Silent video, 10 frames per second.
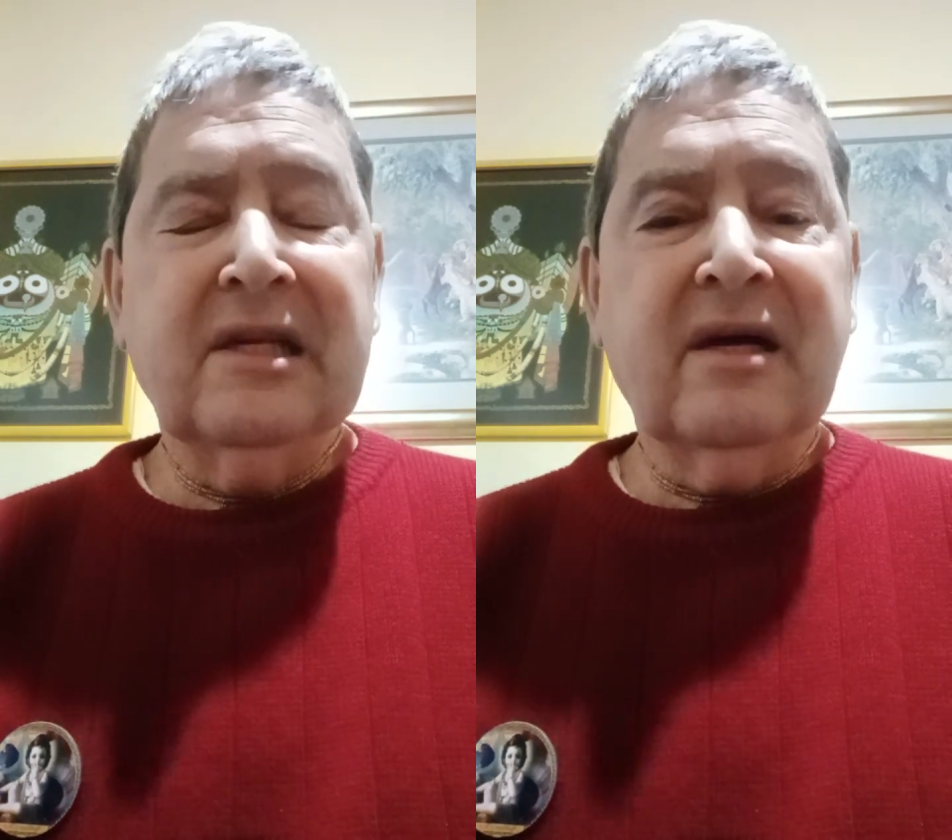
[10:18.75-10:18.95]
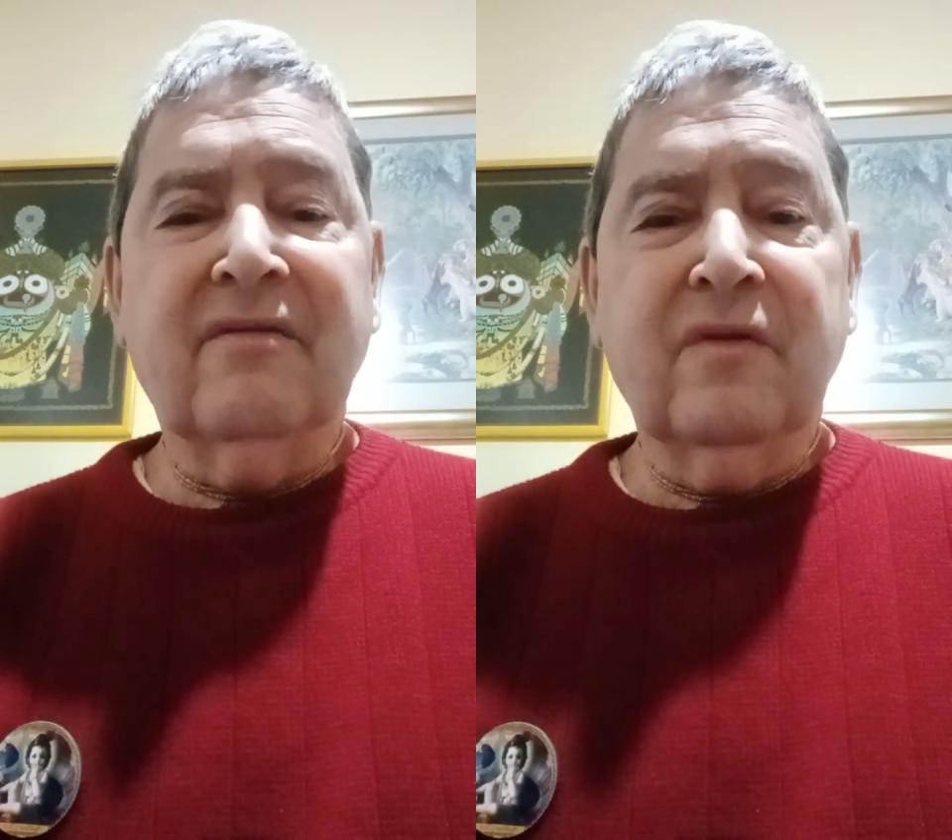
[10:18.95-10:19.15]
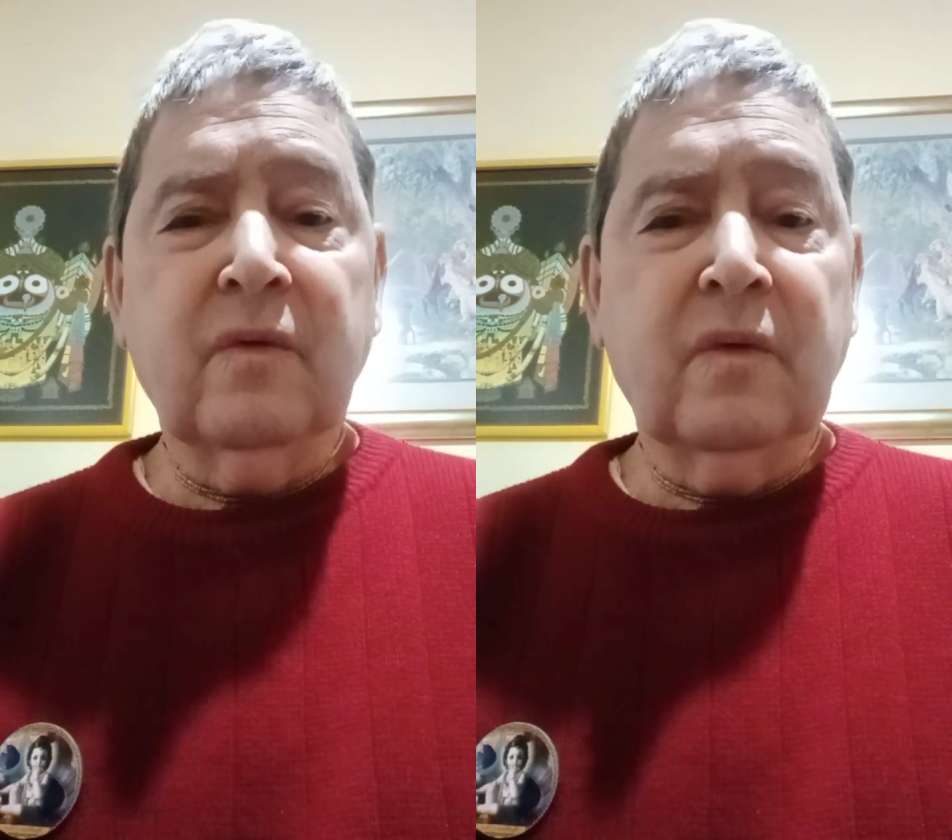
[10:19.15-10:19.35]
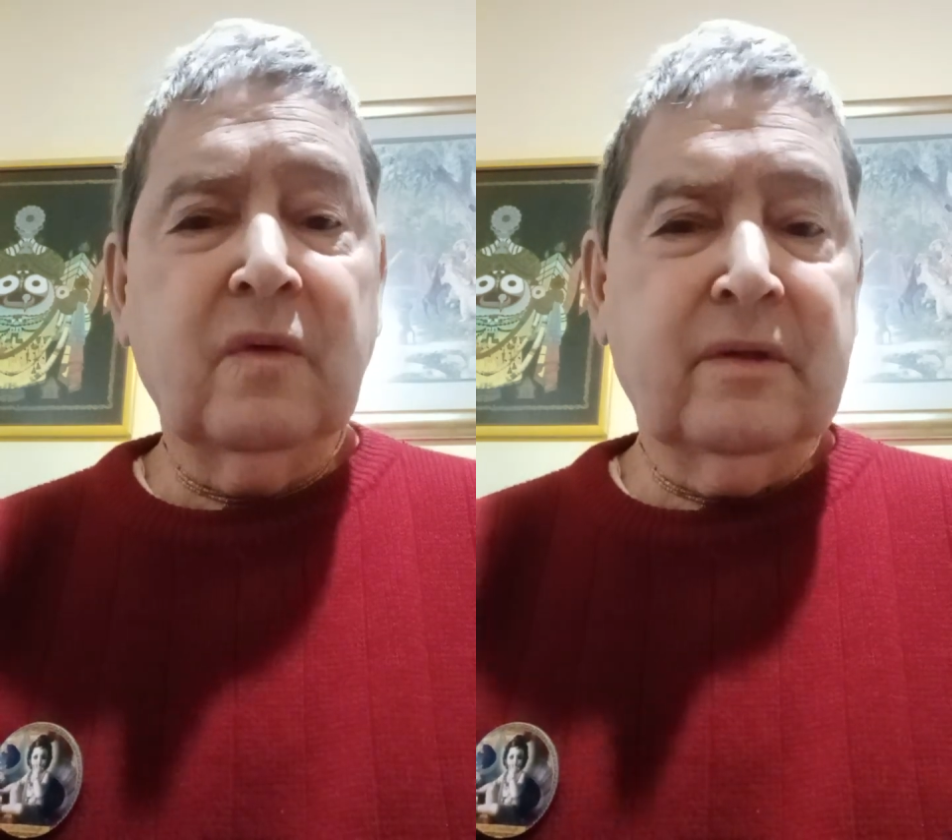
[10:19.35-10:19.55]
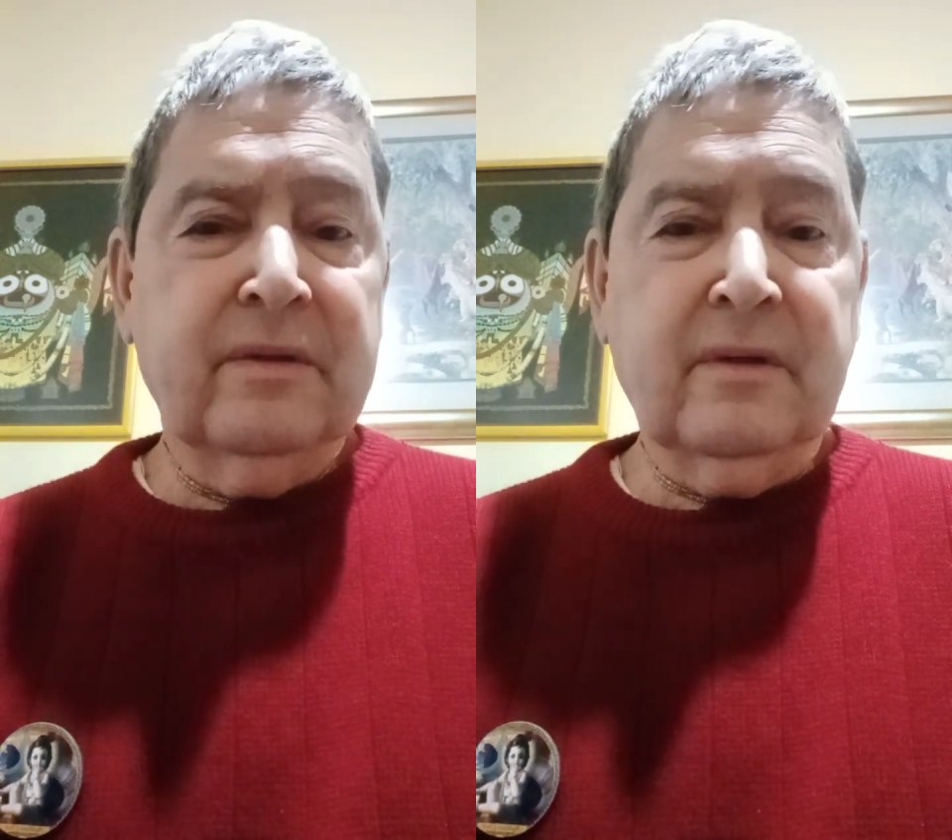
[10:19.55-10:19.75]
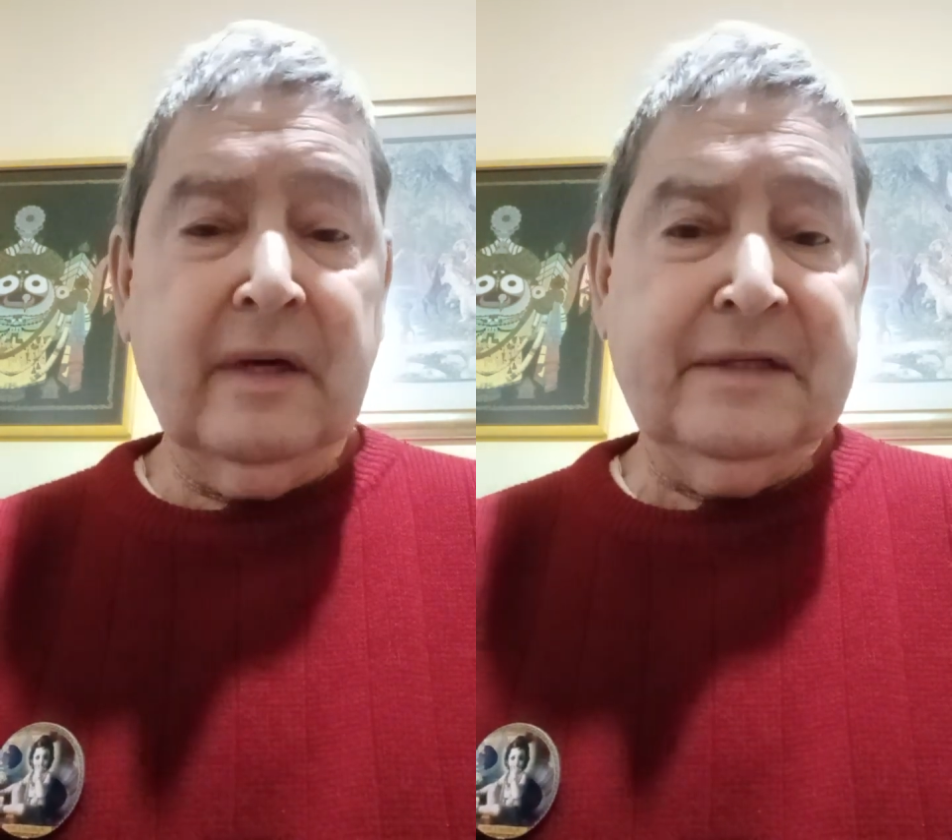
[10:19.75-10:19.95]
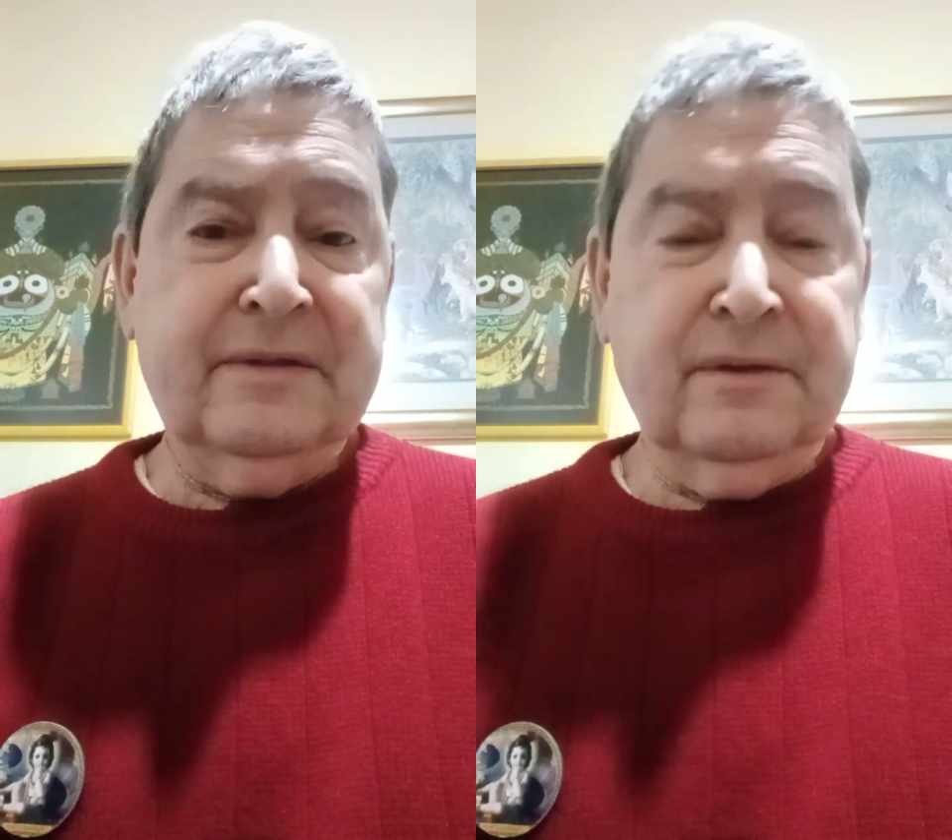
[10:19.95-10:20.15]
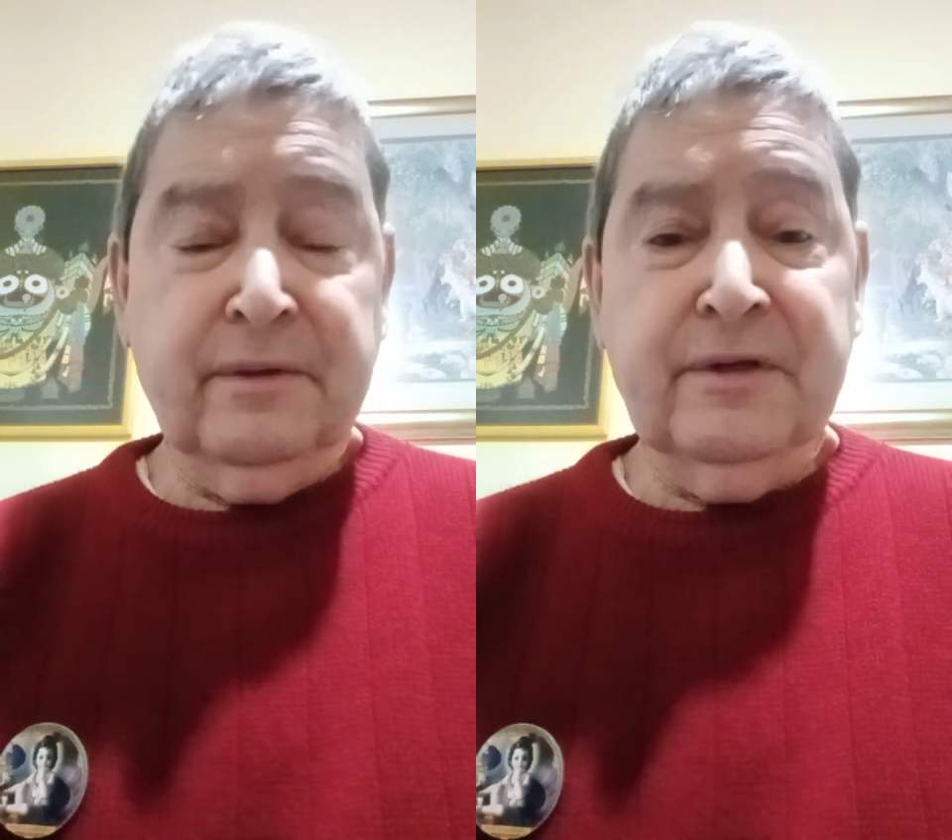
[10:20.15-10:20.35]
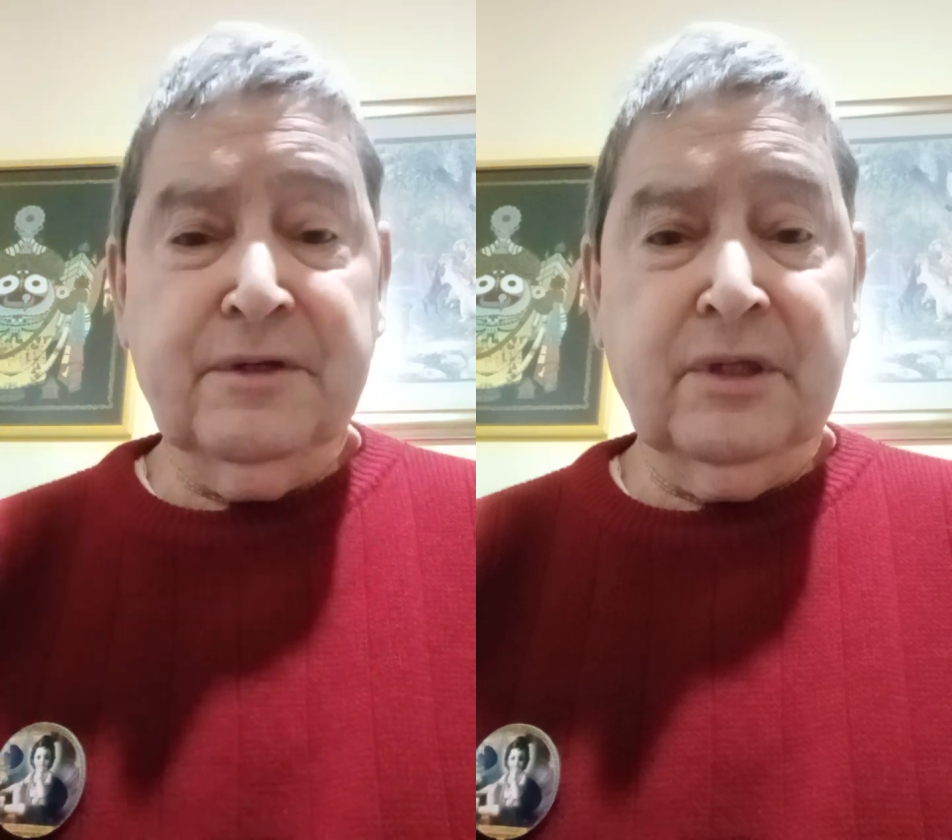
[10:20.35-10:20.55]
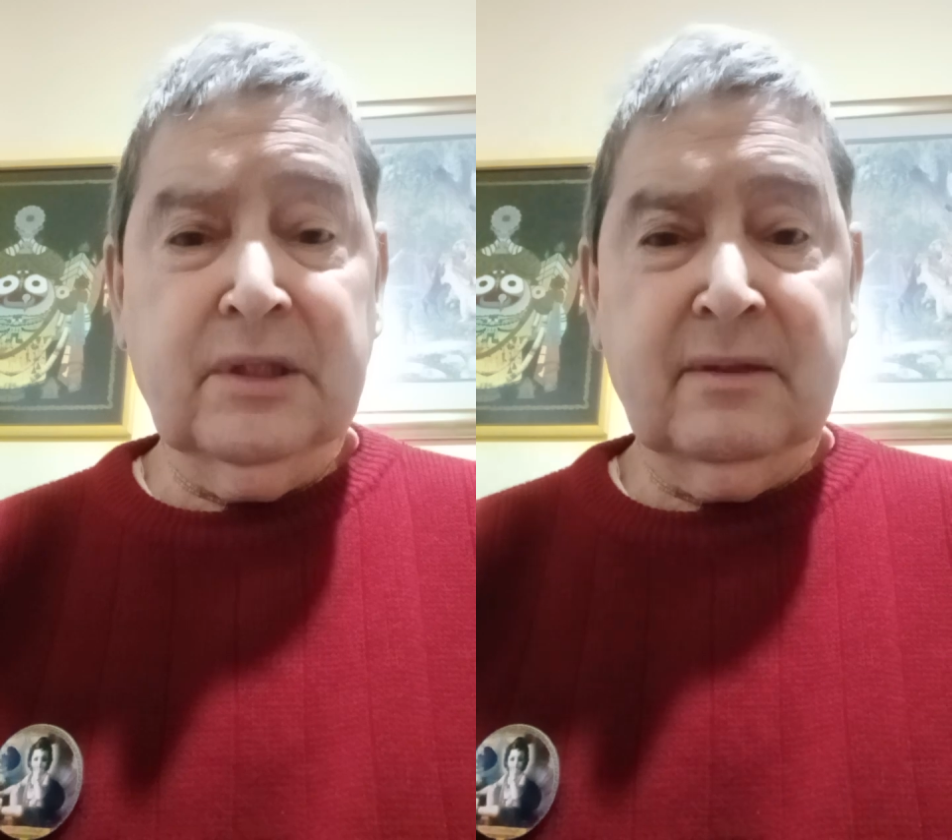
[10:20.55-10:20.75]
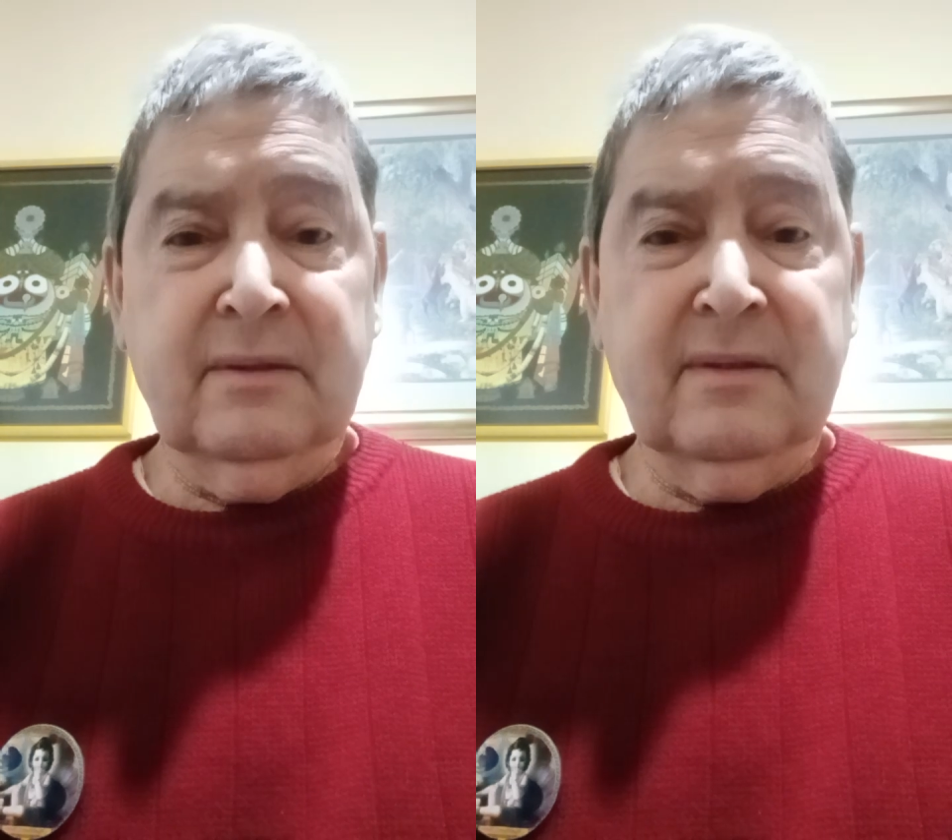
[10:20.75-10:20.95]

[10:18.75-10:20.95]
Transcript: love all God's creatures.